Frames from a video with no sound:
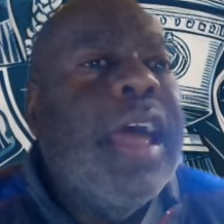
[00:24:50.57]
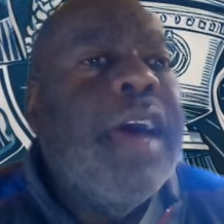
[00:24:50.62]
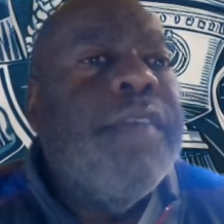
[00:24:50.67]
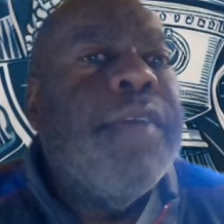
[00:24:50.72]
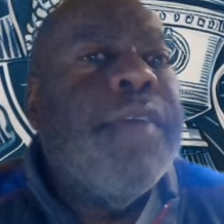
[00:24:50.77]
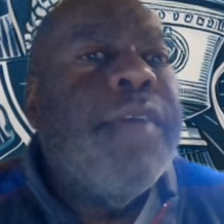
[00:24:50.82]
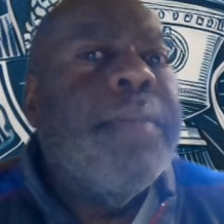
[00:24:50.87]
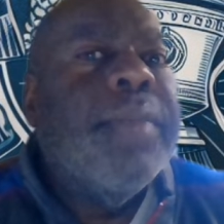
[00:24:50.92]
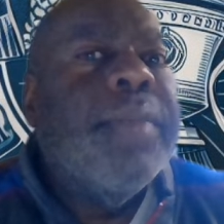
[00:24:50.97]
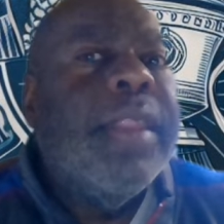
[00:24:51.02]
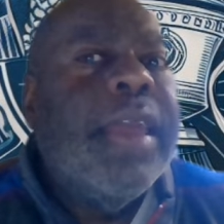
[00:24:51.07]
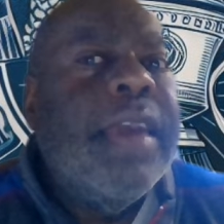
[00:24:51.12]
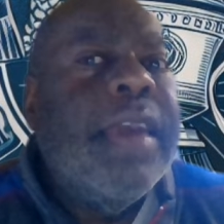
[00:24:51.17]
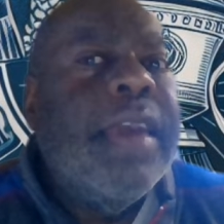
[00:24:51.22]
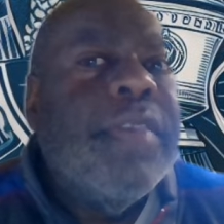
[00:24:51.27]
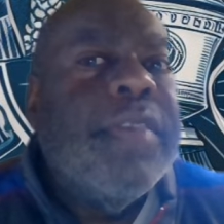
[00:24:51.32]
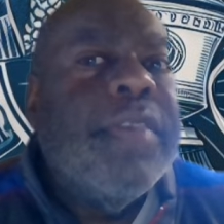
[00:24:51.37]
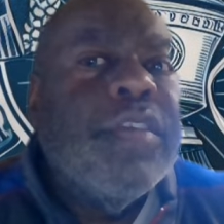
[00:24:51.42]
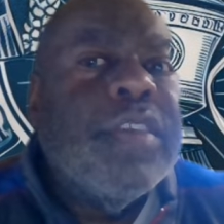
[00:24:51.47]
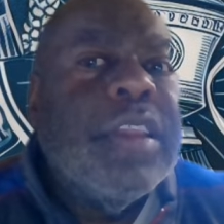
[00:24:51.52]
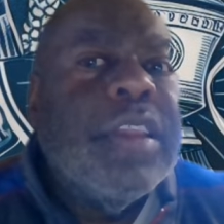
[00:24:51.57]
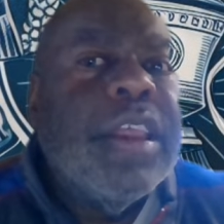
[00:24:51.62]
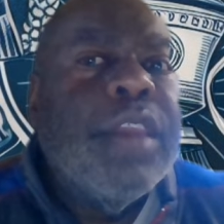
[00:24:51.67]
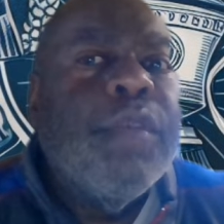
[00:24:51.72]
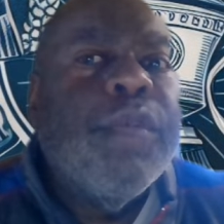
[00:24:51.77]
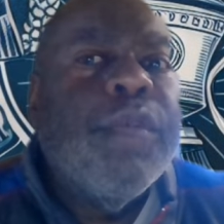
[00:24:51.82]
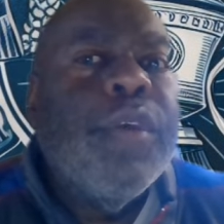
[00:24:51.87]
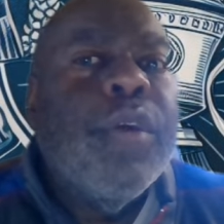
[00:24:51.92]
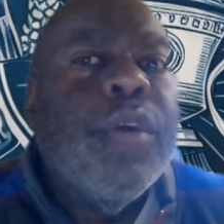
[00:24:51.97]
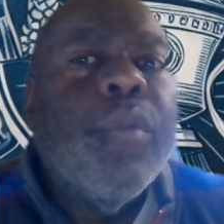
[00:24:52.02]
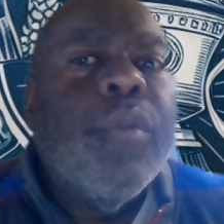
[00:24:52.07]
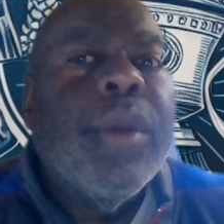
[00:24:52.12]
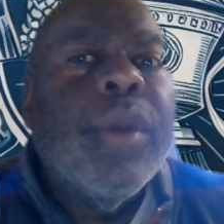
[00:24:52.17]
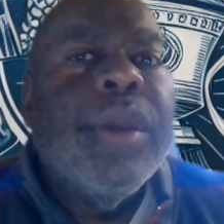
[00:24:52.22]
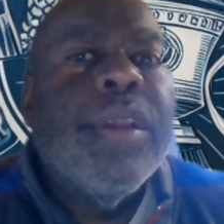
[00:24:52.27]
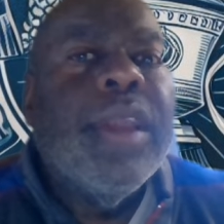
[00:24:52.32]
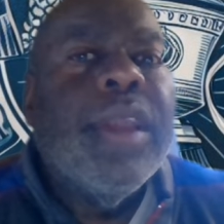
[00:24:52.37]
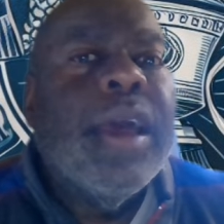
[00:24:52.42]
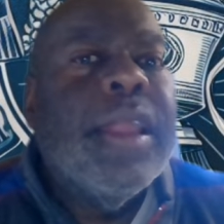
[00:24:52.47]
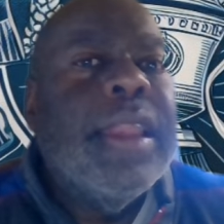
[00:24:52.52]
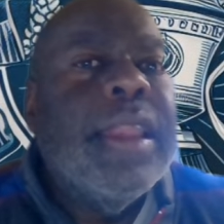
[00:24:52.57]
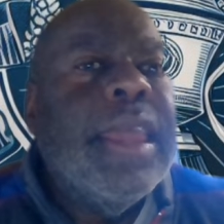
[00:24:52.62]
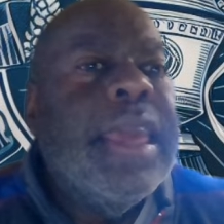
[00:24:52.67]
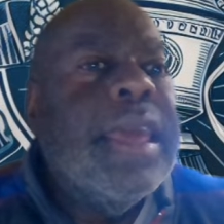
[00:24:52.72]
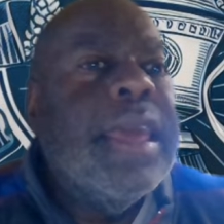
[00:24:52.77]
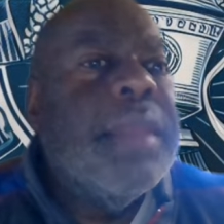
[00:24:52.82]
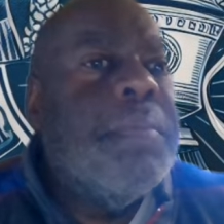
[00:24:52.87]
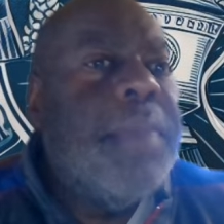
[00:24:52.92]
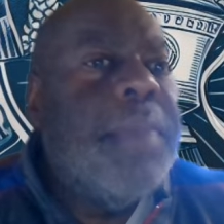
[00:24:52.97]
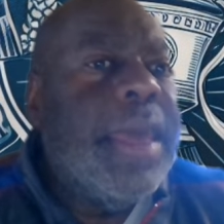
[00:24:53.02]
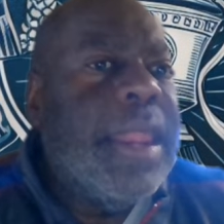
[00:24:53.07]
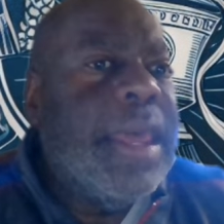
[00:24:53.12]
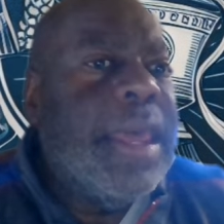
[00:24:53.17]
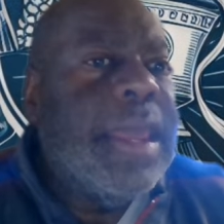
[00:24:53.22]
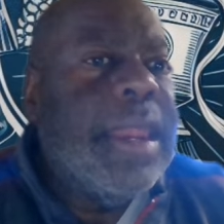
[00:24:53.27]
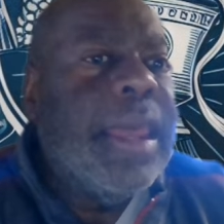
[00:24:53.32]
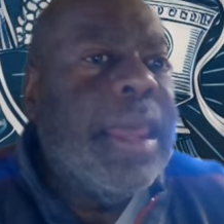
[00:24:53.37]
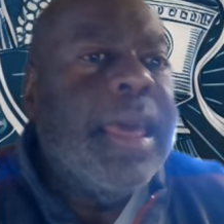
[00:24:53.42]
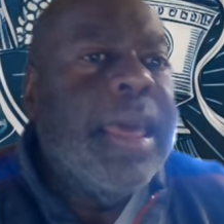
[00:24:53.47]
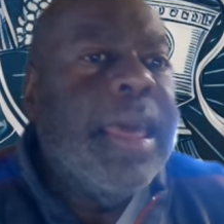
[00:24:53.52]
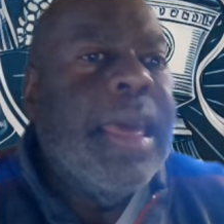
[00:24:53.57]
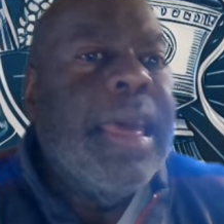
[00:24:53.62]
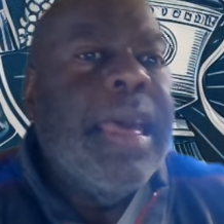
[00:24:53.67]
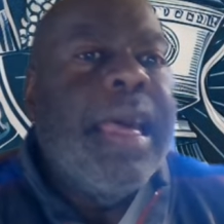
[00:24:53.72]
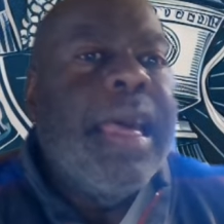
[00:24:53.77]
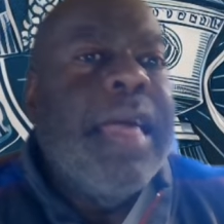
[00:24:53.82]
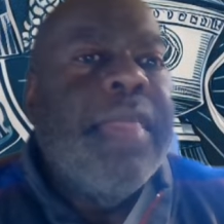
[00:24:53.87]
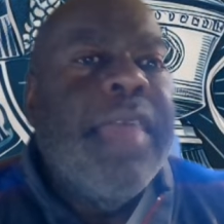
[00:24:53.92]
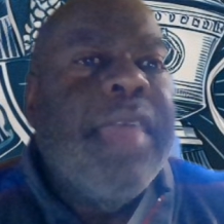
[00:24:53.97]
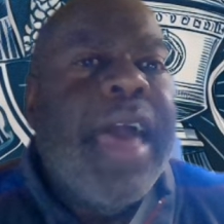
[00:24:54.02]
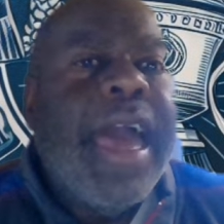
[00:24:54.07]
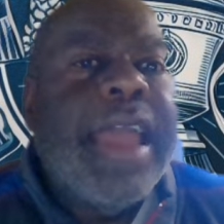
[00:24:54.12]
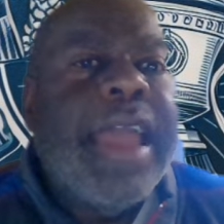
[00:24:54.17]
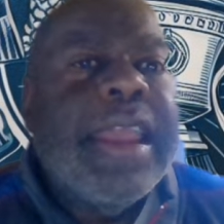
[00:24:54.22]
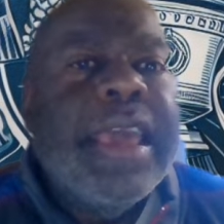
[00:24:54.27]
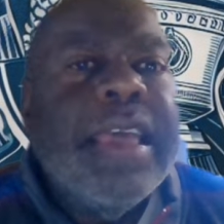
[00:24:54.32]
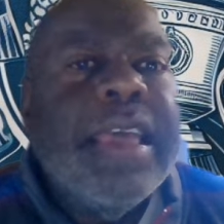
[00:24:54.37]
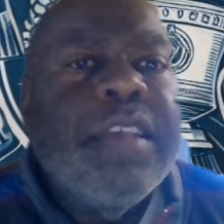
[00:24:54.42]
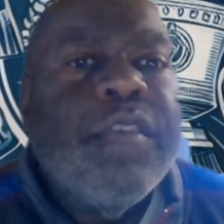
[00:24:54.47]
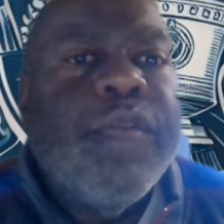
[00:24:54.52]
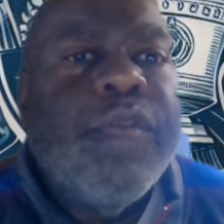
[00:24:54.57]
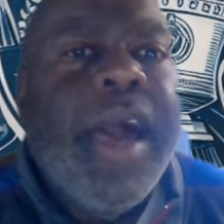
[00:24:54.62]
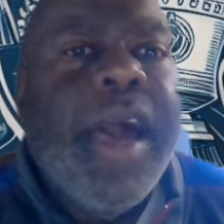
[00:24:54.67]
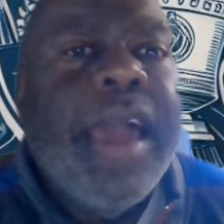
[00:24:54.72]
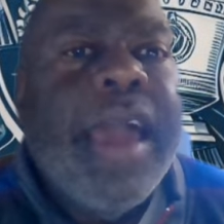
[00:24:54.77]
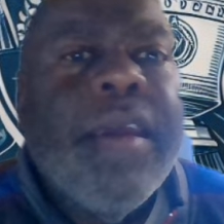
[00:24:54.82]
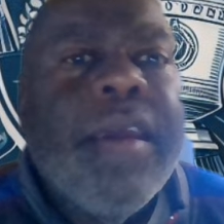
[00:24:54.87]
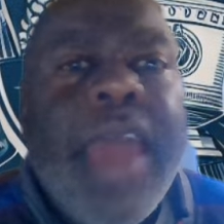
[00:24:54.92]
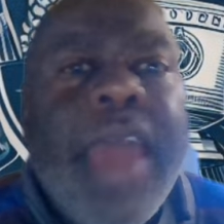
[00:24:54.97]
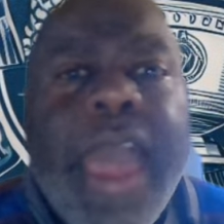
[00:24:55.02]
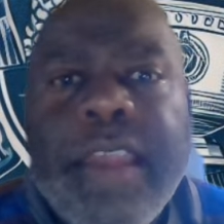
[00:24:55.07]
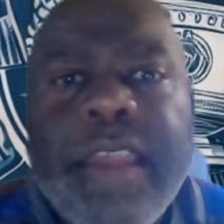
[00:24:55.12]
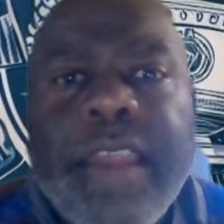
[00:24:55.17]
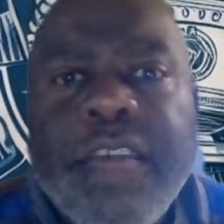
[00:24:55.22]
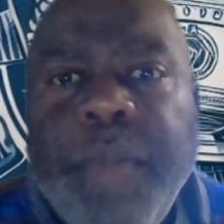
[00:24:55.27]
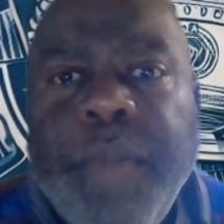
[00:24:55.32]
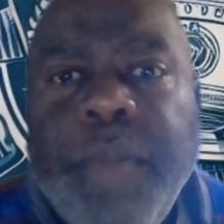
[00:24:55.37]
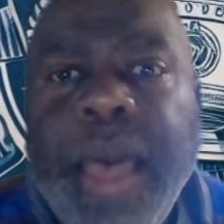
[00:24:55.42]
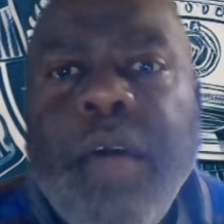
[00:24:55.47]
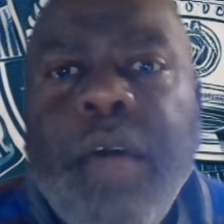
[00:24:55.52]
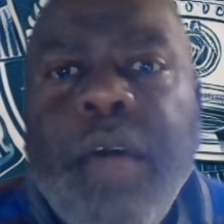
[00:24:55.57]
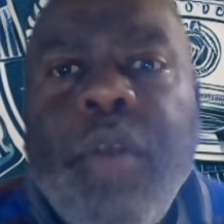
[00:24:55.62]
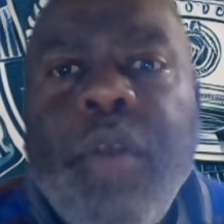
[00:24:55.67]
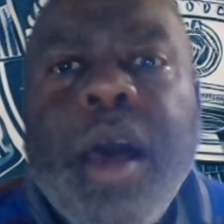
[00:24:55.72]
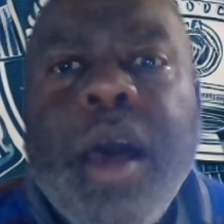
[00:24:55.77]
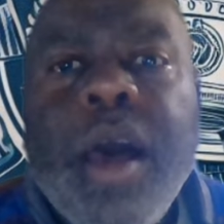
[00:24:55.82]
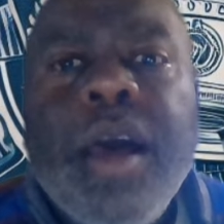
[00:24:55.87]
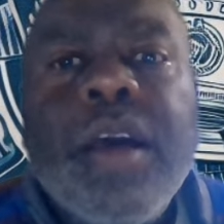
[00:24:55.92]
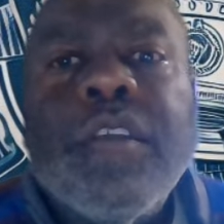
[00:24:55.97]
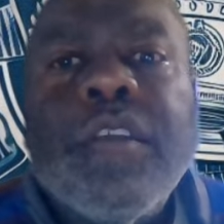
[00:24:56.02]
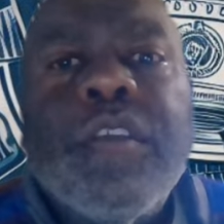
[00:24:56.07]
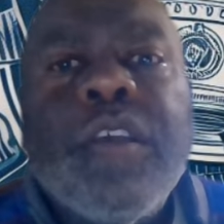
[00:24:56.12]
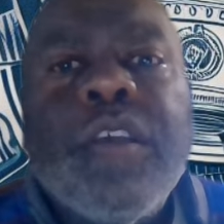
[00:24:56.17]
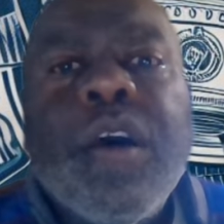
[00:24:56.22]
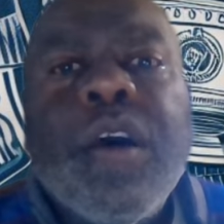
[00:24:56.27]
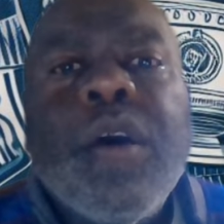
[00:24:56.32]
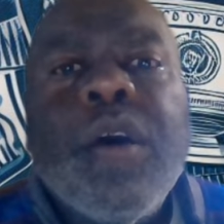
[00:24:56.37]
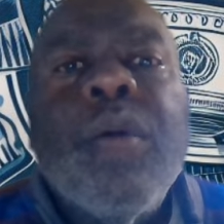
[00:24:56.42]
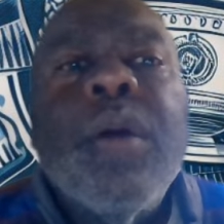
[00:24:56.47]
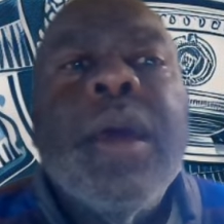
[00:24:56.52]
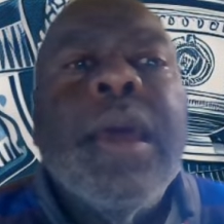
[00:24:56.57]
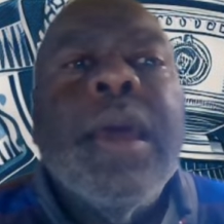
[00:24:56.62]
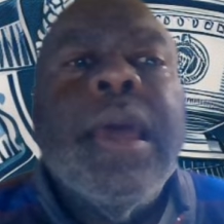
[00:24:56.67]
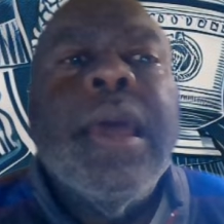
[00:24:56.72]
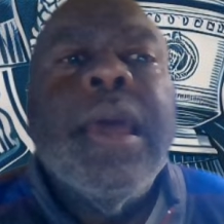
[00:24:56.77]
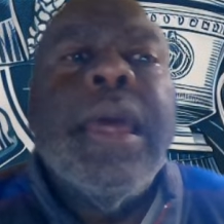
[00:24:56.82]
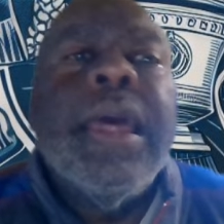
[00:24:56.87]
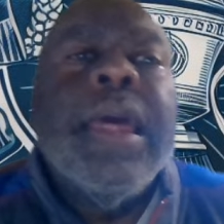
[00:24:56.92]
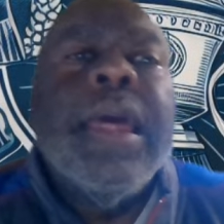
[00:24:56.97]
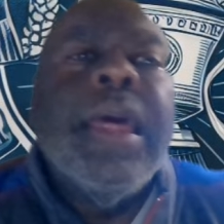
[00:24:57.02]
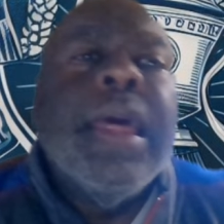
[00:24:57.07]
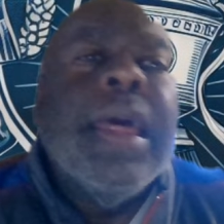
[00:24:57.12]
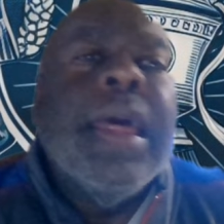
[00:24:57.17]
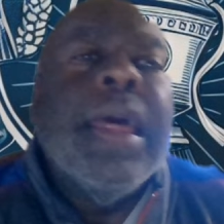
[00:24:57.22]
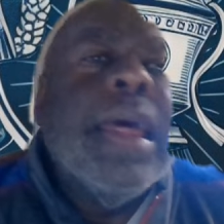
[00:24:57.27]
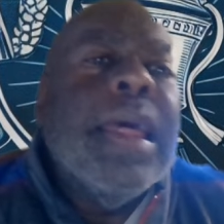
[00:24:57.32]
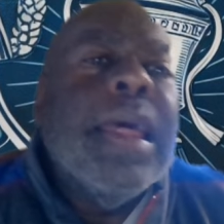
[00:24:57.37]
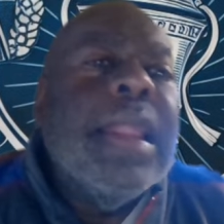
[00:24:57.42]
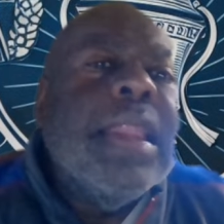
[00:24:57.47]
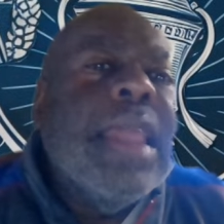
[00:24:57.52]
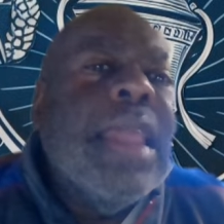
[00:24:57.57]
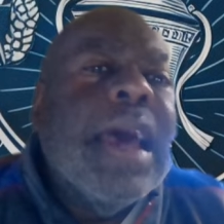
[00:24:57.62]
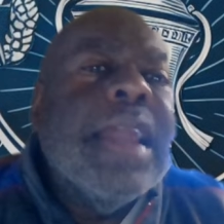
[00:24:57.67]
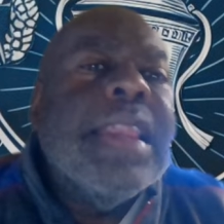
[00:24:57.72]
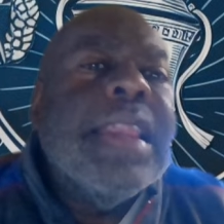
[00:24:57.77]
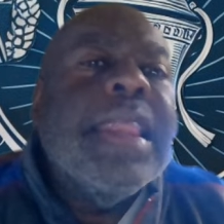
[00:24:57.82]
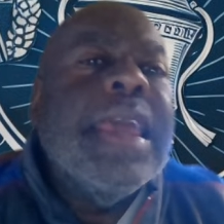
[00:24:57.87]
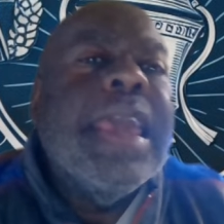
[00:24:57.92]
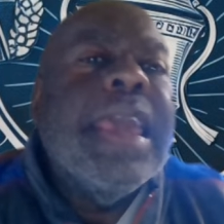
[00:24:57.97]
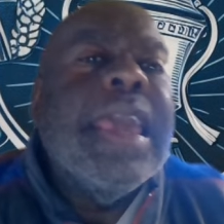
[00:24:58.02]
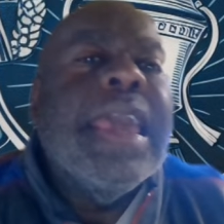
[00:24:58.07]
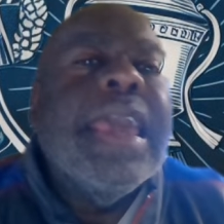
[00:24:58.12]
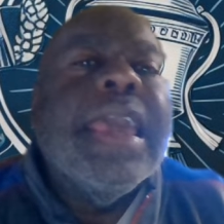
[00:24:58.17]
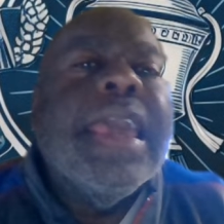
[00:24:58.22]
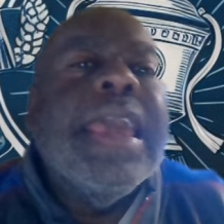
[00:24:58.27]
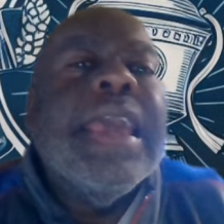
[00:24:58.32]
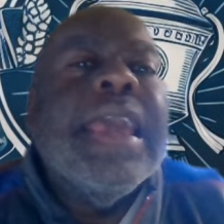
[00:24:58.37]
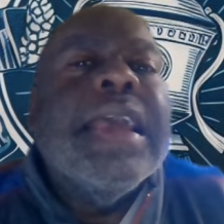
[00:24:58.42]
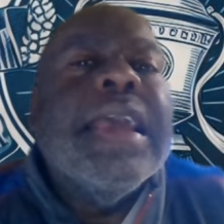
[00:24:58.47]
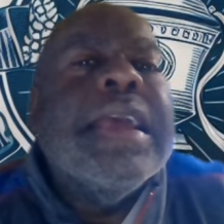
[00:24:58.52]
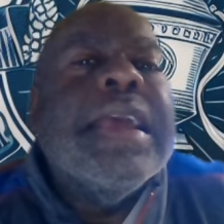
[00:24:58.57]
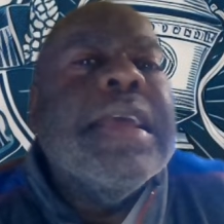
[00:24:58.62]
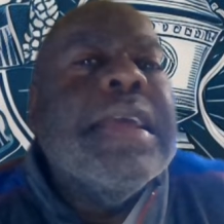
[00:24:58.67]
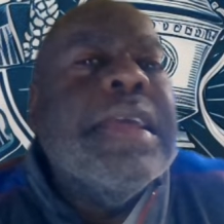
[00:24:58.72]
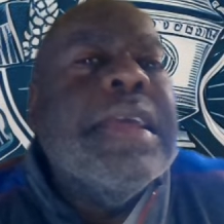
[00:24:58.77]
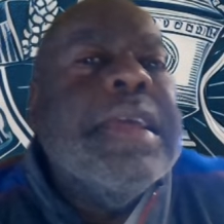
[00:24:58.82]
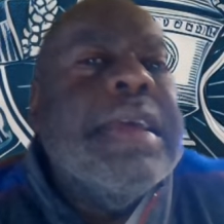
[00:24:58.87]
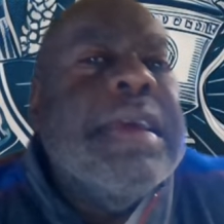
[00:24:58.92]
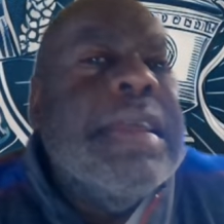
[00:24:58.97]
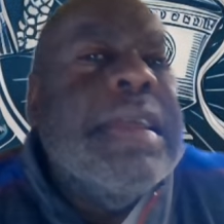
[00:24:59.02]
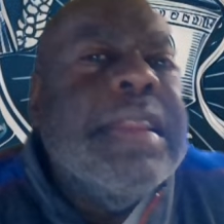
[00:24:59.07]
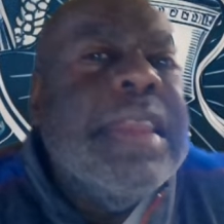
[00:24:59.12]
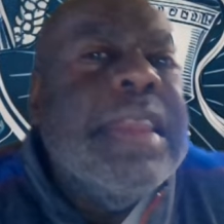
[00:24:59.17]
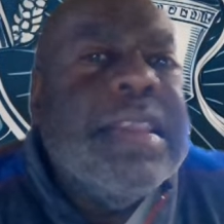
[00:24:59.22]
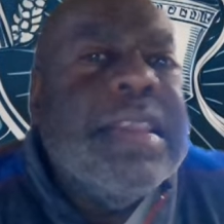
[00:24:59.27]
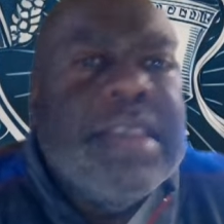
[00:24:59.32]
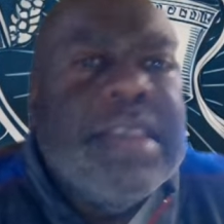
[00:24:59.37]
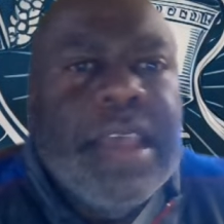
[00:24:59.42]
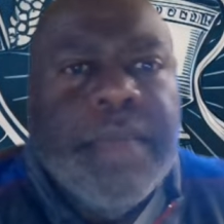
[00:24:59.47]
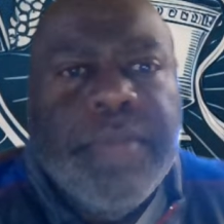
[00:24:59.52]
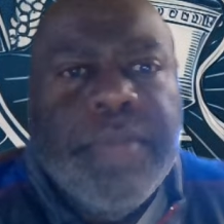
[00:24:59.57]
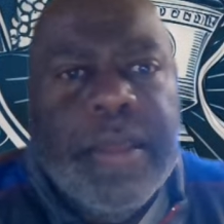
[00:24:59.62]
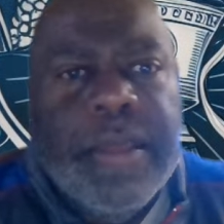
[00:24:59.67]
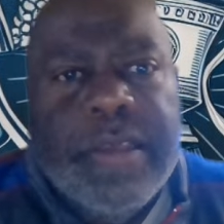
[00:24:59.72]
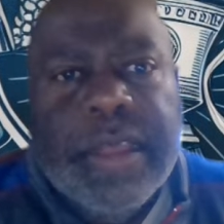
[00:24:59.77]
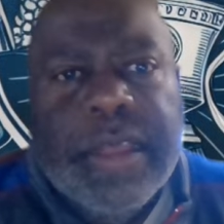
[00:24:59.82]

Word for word: I believe there's an interview where Dundee admitted that his fighter had his bell rung, so Dundee did something to the